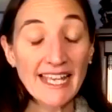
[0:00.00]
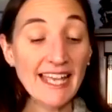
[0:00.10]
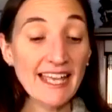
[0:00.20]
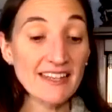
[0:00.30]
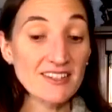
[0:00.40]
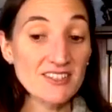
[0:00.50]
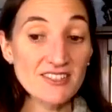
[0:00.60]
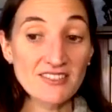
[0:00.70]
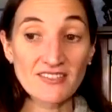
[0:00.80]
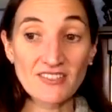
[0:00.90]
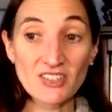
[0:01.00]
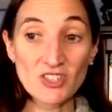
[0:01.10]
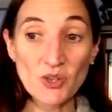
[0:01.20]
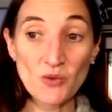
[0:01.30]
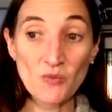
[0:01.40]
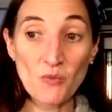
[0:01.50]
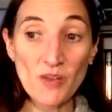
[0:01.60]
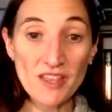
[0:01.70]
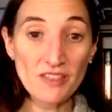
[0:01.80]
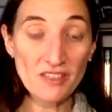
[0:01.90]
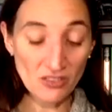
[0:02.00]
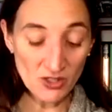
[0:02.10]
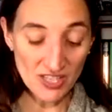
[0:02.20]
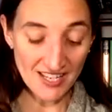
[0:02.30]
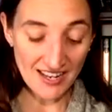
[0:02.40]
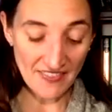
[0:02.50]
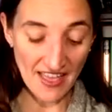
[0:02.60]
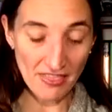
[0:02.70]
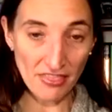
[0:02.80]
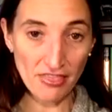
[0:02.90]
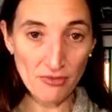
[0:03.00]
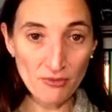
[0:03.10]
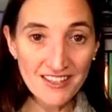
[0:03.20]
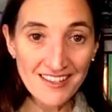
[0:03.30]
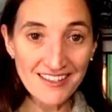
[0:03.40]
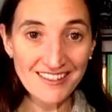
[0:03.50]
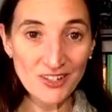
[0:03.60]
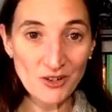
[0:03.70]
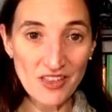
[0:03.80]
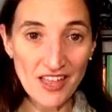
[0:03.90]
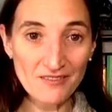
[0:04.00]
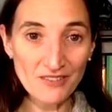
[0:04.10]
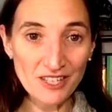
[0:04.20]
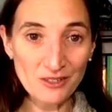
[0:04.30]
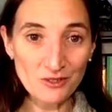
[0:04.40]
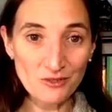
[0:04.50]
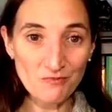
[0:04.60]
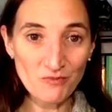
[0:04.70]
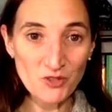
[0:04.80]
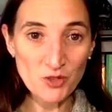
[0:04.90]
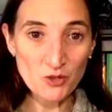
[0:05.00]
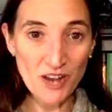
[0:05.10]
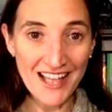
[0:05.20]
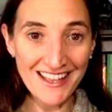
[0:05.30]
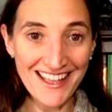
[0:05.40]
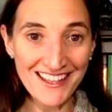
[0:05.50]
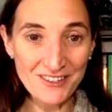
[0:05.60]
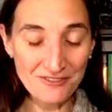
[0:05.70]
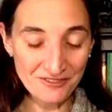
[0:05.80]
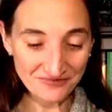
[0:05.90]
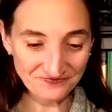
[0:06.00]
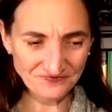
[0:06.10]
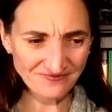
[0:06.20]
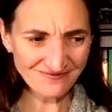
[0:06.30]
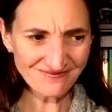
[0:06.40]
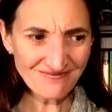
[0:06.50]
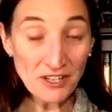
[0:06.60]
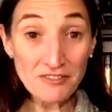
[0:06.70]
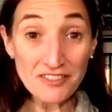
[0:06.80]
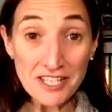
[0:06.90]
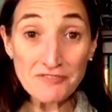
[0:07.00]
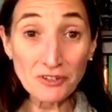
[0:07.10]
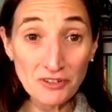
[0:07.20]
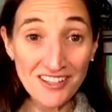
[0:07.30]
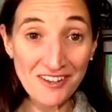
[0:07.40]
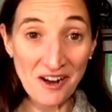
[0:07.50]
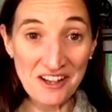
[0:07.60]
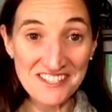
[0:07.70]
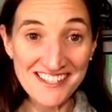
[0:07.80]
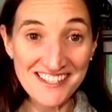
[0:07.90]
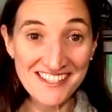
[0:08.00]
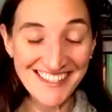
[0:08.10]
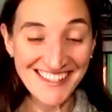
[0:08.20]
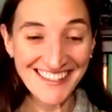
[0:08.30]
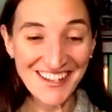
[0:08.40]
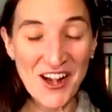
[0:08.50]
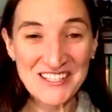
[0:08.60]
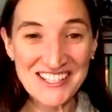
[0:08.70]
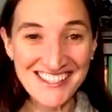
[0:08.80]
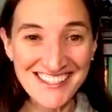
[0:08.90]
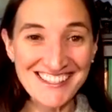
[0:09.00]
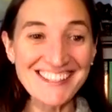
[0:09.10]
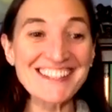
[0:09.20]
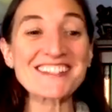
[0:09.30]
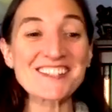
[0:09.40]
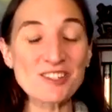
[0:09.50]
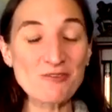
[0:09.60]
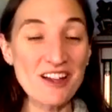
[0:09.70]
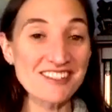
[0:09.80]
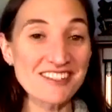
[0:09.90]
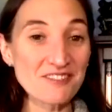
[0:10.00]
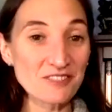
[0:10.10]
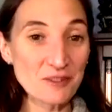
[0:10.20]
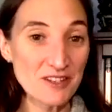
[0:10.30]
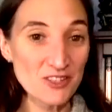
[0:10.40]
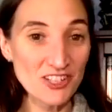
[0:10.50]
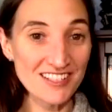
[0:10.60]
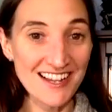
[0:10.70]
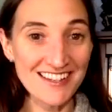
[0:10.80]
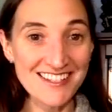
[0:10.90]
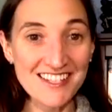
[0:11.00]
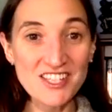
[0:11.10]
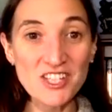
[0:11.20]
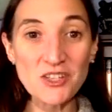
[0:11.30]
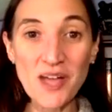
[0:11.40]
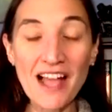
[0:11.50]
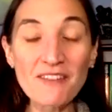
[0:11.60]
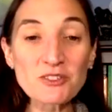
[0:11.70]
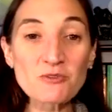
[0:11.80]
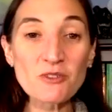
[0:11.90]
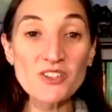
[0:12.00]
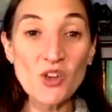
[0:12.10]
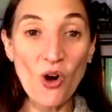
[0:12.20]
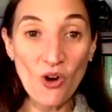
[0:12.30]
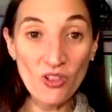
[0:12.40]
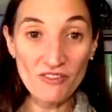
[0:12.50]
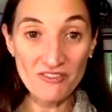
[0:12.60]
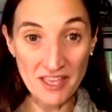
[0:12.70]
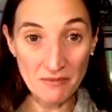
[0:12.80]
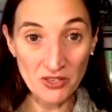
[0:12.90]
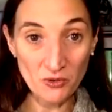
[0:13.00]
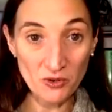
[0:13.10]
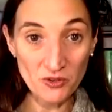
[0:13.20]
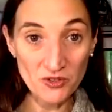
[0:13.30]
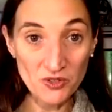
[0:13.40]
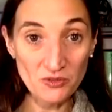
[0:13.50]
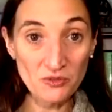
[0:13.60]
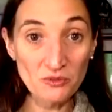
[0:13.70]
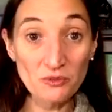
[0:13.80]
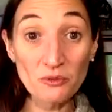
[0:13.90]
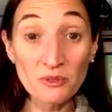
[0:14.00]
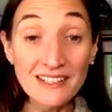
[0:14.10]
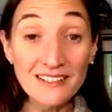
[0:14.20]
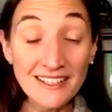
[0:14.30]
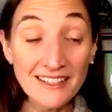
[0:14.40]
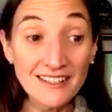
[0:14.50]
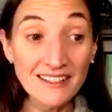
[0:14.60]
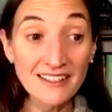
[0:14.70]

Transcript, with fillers: And so with looking at that three, you know, that little triad of, of evil that causes, causes disease, stress, inflammation, and toxicity, you have to address all of them in order to really